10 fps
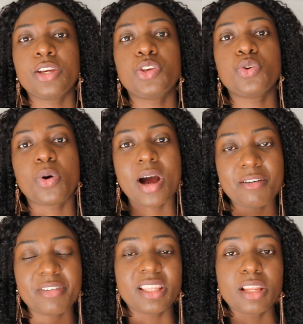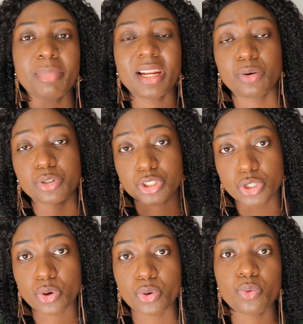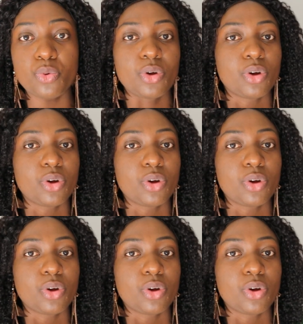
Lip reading: you have a number that will show